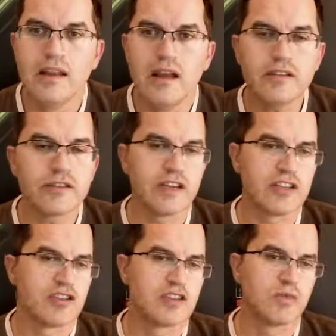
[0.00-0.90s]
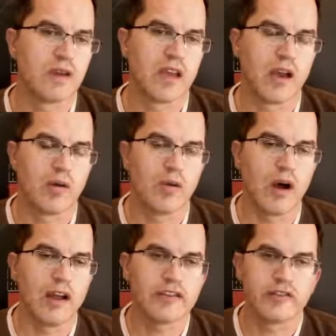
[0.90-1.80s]
other regions, we have
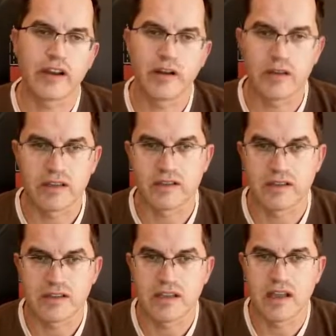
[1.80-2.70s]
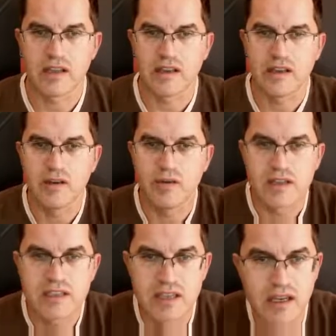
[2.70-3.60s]
other regulators, like in
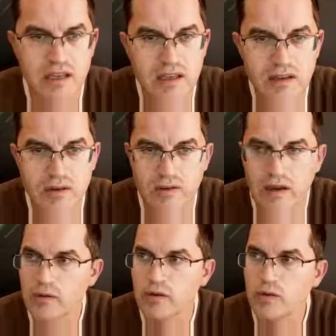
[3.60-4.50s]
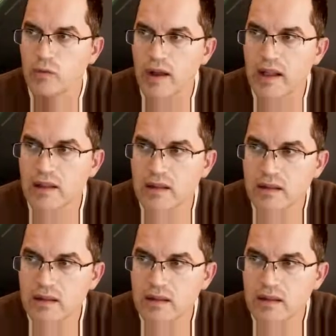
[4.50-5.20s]
USA, you have UL